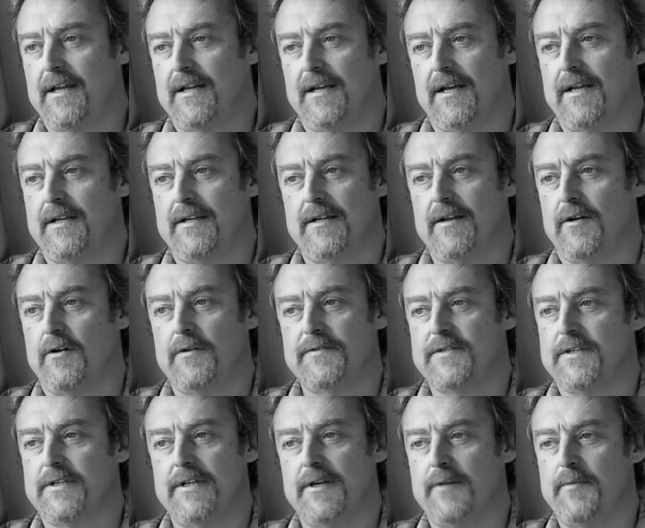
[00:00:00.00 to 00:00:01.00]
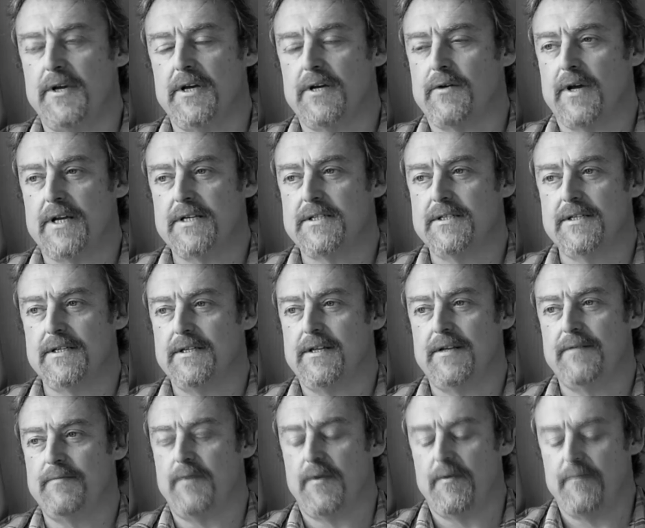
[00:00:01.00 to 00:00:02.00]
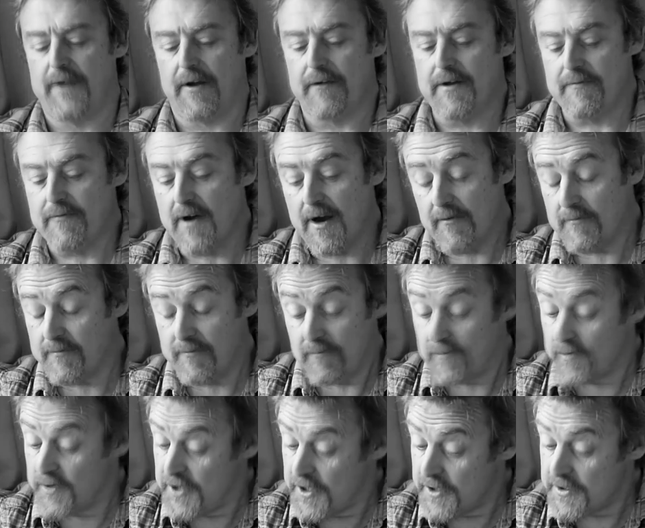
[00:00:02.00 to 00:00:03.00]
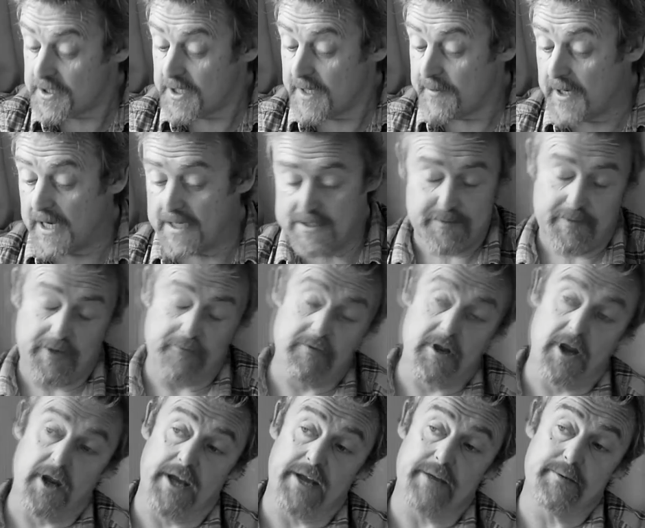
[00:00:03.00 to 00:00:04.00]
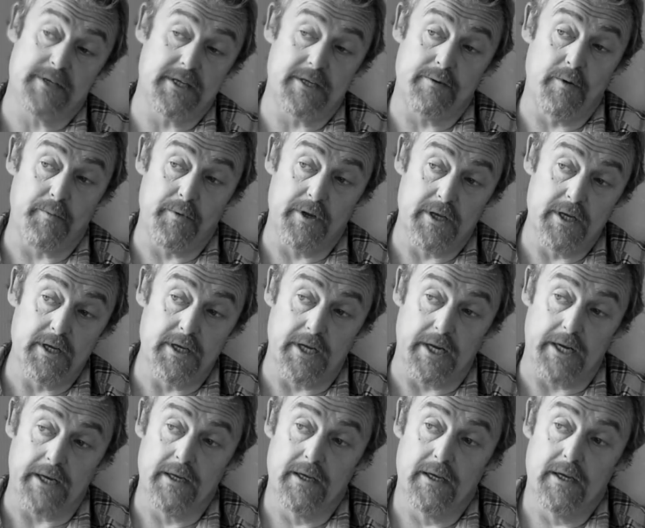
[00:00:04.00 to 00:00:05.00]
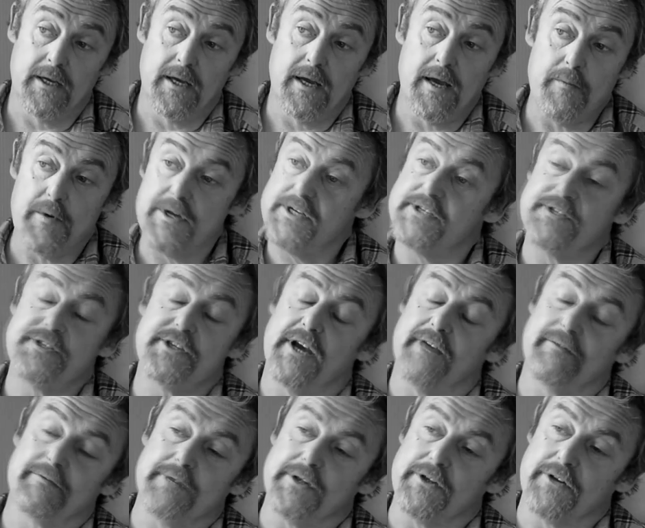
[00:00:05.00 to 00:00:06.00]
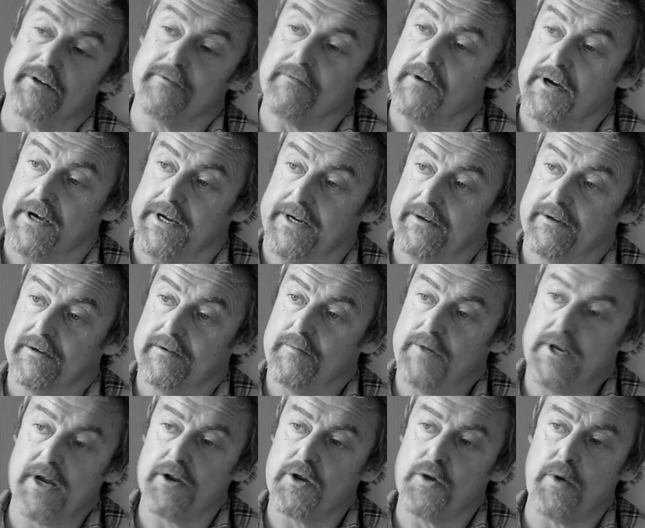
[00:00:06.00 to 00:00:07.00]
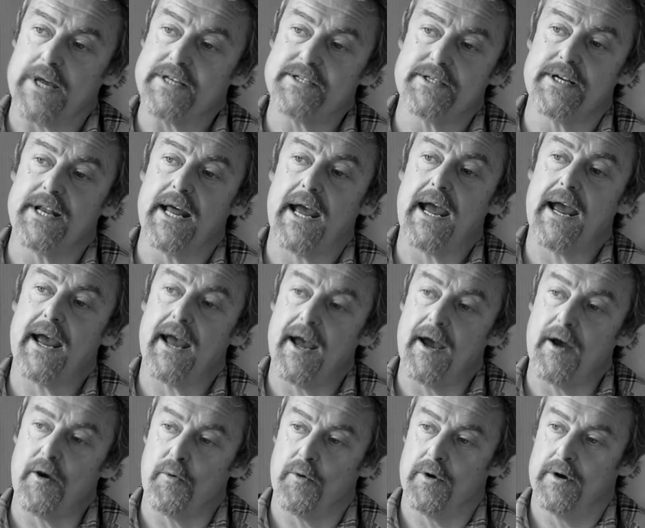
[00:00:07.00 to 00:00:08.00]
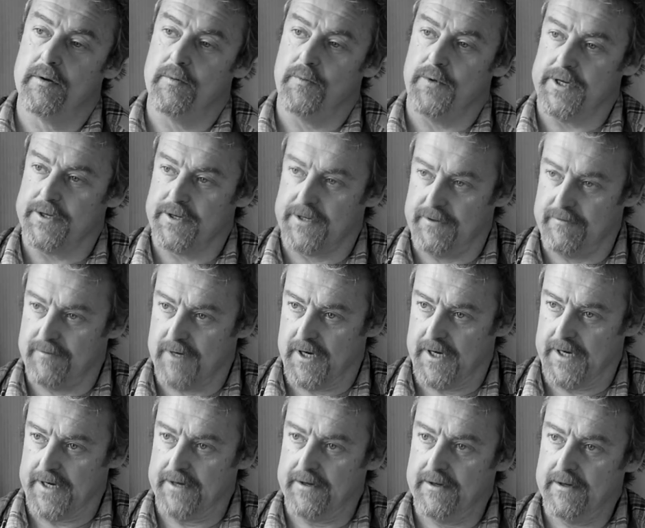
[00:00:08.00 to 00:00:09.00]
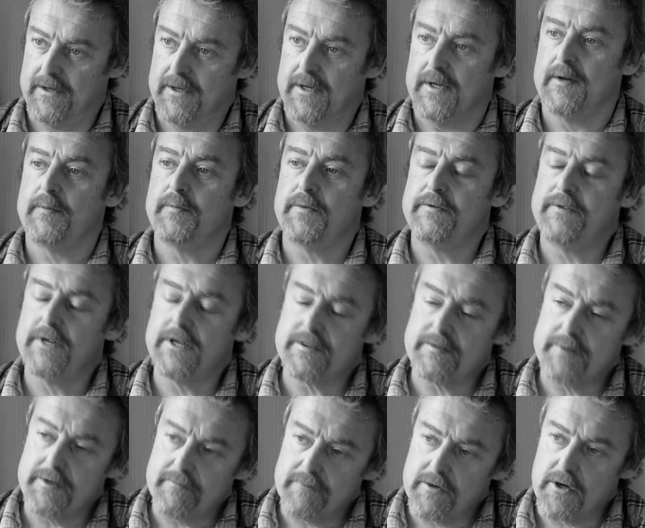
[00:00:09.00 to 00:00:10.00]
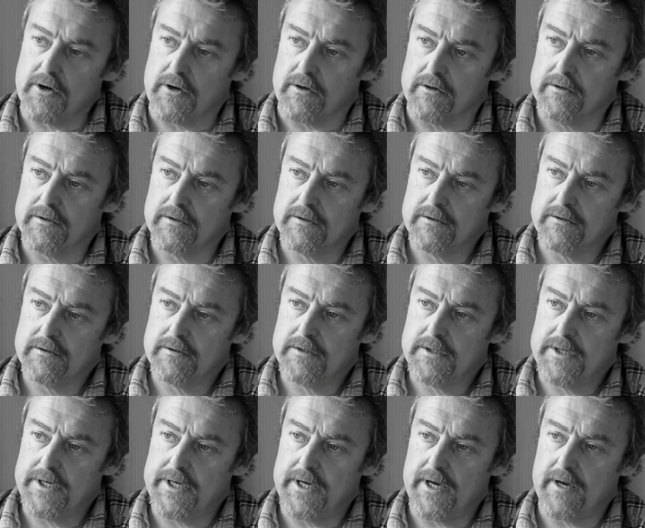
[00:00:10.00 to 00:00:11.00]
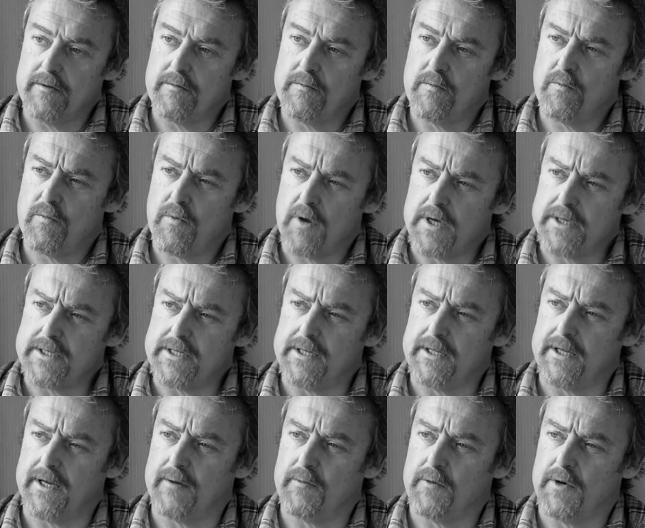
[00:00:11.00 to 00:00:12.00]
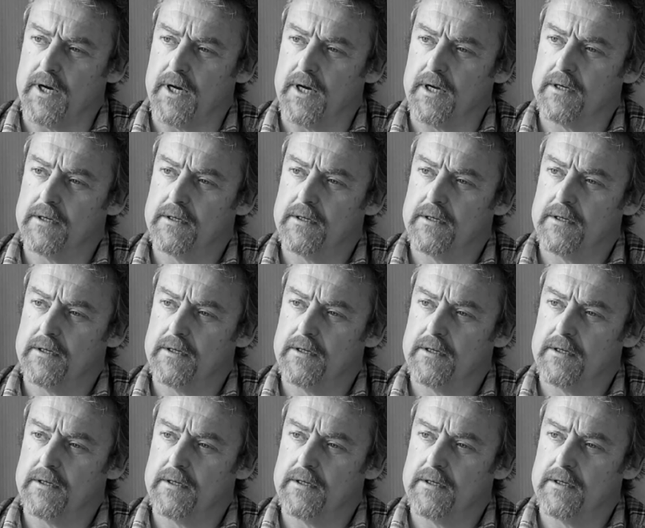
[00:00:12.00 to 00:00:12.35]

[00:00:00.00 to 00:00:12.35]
And often there'll be a question, and usually we get something right, particularly when we're learning. We're just chuffed we got it right. We don't question how we got it right. If you get something wrong, you can go, why didn't that work?